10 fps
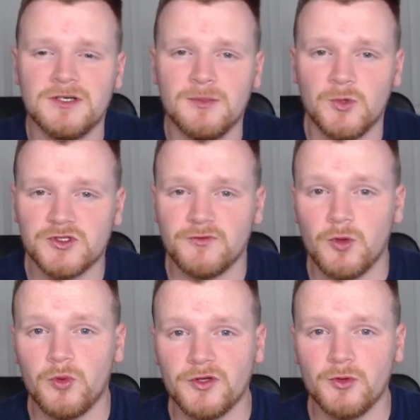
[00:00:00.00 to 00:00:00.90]
Most of you
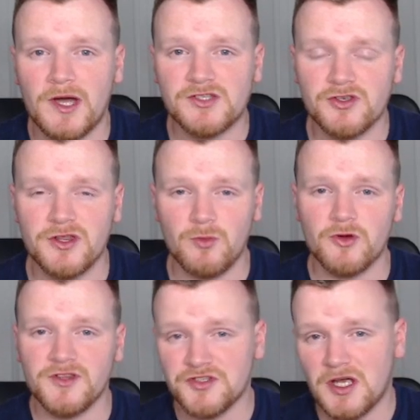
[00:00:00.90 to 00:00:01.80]
will know Astra. They were
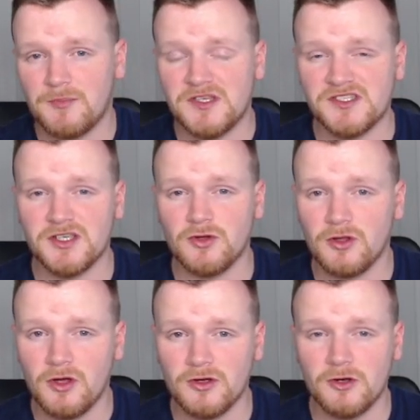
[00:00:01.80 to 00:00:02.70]
in the Champions League not
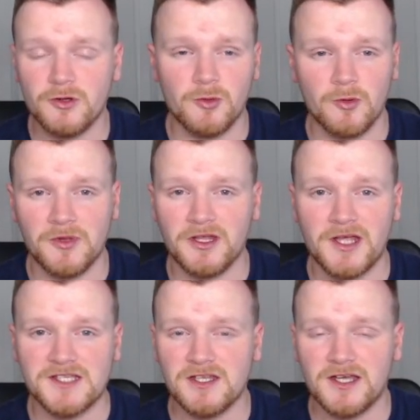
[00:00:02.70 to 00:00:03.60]
long ago. They were playing
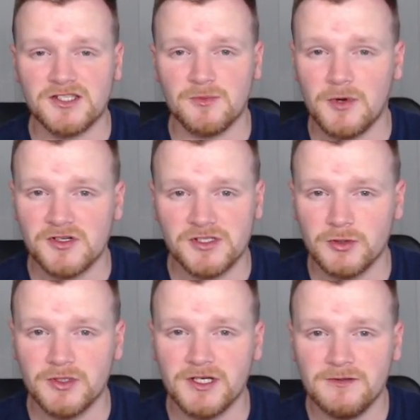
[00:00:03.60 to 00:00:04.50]
against the likes of
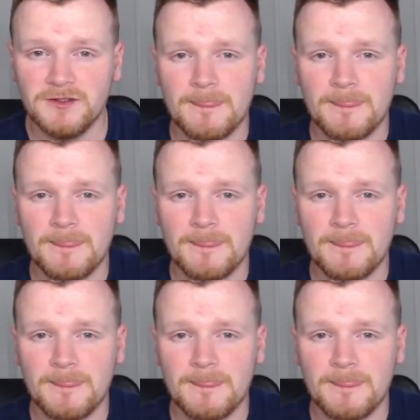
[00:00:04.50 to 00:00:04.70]
Barcelona.